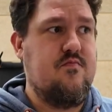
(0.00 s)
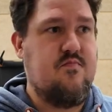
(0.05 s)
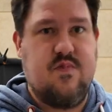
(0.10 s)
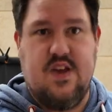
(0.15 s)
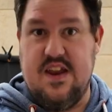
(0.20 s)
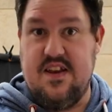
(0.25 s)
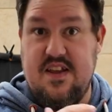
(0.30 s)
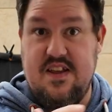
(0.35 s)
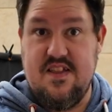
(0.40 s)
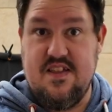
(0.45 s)

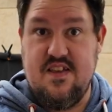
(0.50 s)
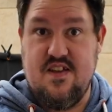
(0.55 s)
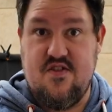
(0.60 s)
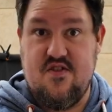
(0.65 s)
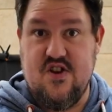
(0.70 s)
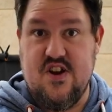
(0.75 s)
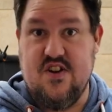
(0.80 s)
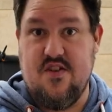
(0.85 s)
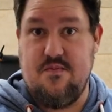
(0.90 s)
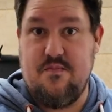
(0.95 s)
getting the
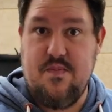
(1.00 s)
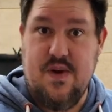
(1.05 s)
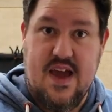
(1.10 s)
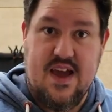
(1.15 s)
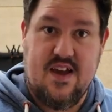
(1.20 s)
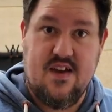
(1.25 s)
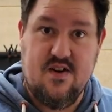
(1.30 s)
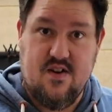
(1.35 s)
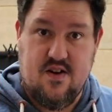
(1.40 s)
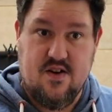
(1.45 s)
channel
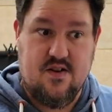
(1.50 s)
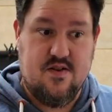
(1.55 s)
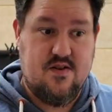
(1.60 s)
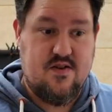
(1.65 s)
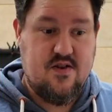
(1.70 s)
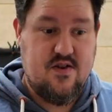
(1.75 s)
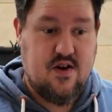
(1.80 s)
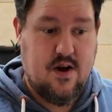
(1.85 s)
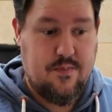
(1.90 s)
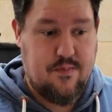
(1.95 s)
back
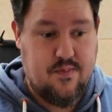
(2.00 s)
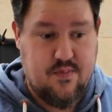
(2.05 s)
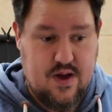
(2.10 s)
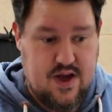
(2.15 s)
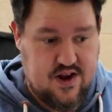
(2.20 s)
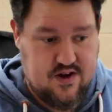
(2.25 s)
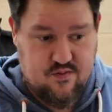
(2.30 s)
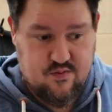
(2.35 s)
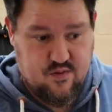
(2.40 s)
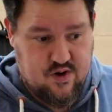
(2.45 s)
up
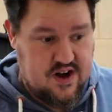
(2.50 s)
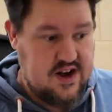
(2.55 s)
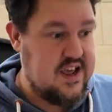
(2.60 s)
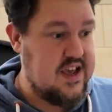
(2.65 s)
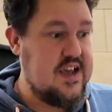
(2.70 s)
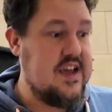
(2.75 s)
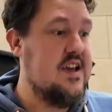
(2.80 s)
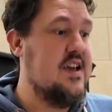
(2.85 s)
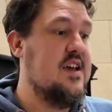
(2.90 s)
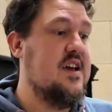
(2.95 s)
and
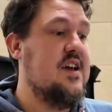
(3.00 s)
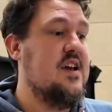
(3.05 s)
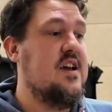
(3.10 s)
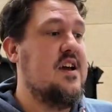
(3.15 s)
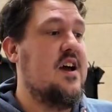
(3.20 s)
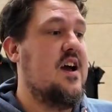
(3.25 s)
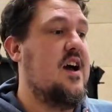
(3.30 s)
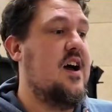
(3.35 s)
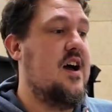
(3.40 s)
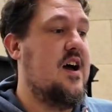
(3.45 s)
running,
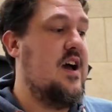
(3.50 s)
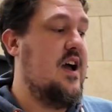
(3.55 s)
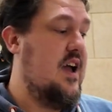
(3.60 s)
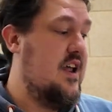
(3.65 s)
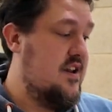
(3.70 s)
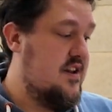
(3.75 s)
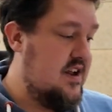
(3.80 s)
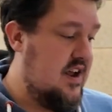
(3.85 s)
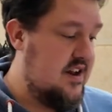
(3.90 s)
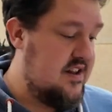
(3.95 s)

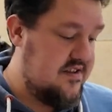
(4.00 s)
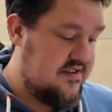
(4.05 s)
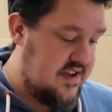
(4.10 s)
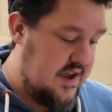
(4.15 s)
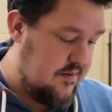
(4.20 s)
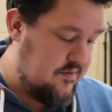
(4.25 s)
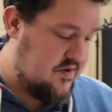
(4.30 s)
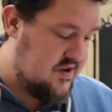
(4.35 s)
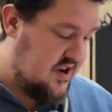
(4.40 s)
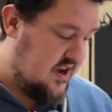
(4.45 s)
and at the
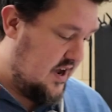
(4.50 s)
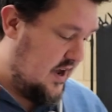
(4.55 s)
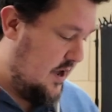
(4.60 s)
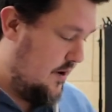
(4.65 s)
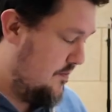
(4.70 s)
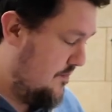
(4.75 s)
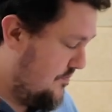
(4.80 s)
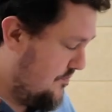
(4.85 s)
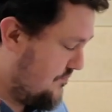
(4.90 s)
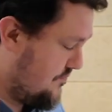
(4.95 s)
same
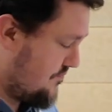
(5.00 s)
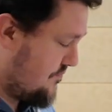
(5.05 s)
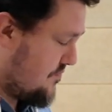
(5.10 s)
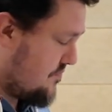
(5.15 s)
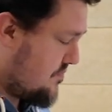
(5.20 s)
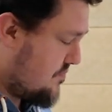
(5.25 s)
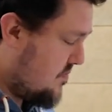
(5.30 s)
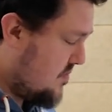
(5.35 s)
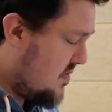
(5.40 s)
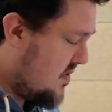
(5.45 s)
time
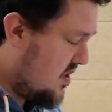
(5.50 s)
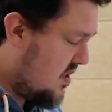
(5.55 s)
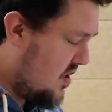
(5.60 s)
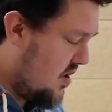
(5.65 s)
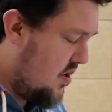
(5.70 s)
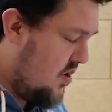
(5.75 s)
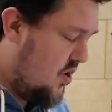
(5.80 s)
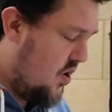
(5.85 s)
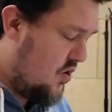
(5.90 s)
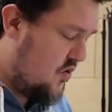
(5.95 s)

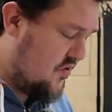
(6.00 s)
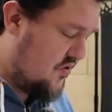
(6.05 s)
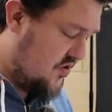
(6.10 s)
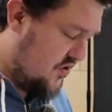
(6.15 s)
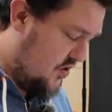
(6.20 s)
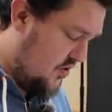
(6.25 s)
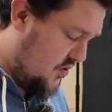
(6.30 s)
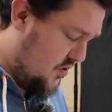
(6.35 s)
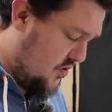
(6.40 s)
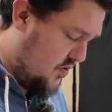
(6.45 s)

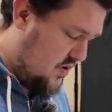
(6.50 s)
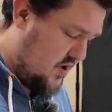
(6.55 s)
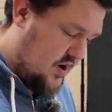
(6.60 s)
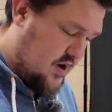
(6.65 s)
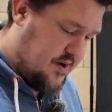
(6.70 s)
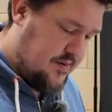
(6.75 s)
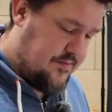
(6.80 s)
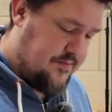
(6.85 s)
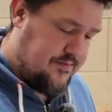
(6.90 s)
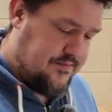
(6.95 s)

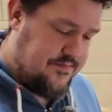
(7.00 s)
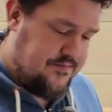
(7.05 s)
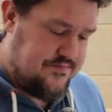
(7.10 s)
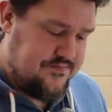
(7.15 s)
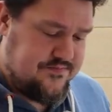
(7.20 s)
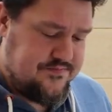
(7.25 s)
also